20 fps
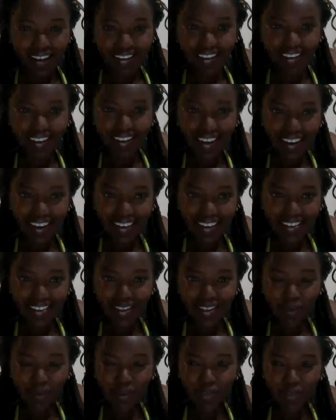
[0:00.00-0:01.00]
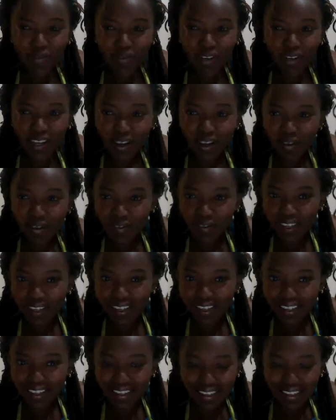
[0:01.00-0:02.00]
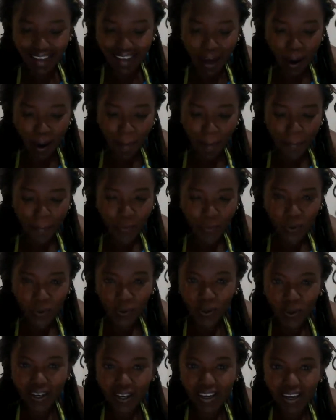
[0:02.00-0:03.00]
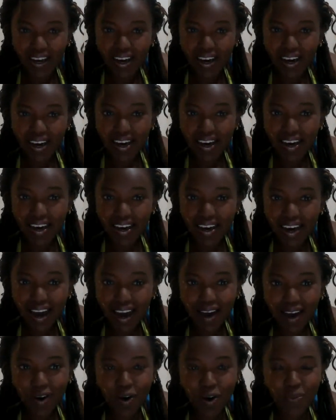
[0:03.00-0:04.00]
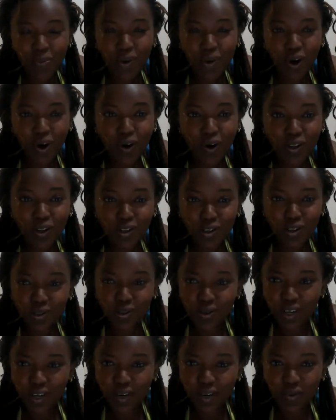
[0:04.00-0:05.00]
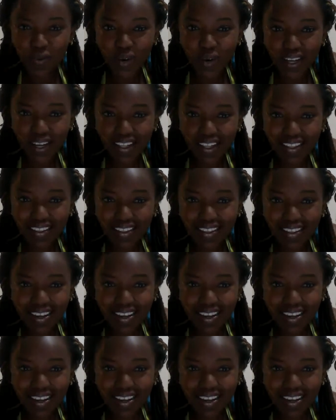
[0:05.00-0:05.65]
Yes, it's a beautiful evening. I'm okay. I hope you're also doing well.